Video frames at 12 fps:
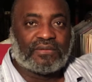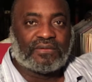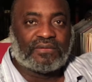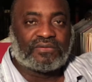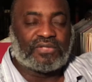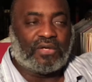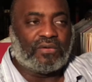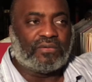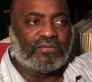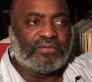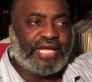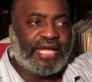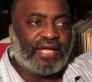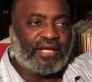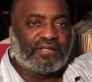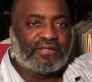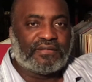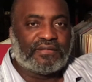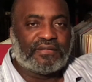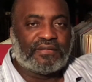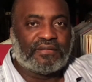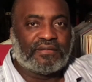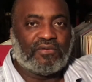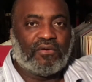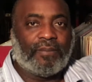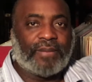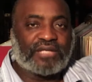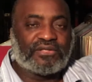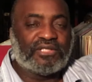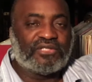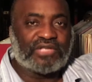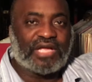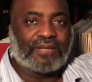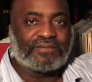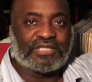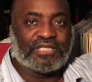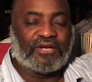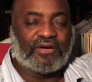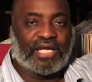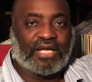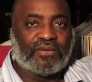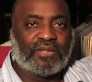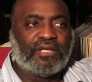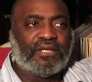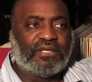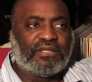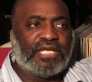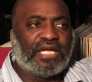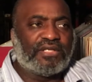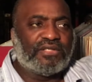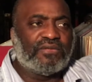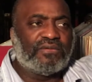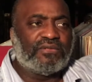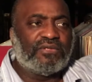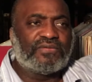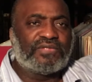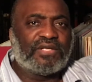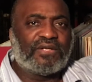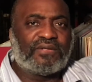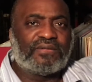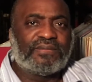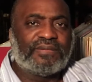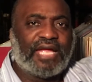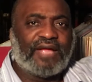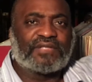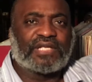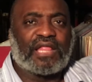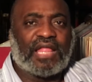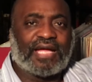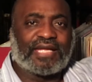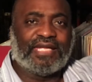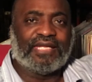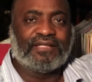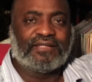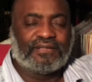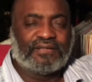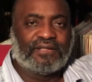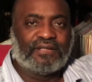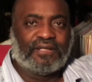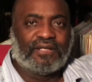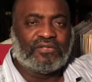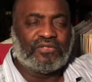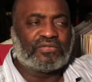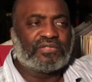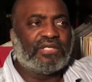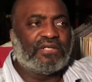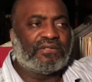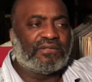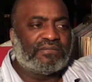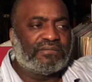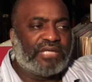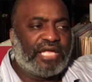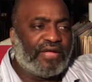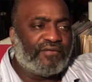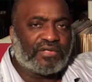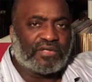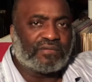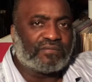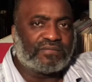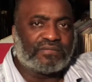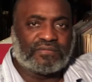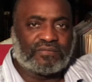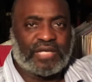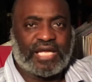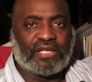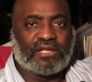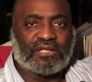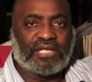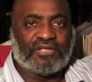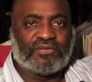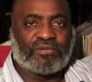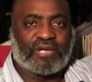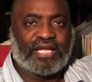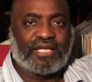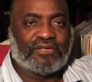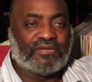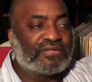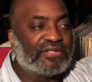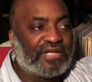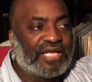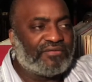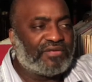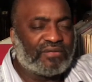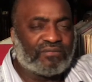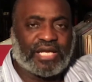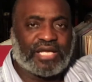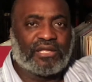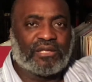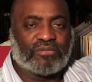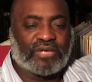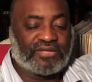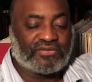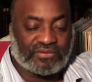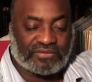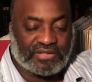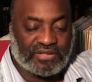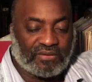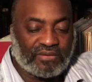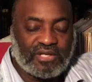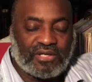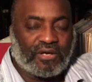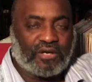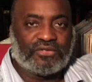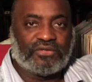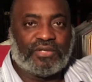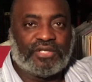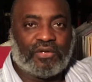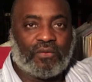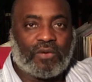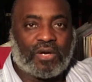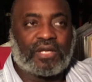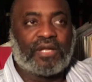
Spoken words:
So, yeah, going back to the job scenario, yeah, you still have to clock in. You still have your regular lunch break. You still have your regular breaks. You still are doing your work,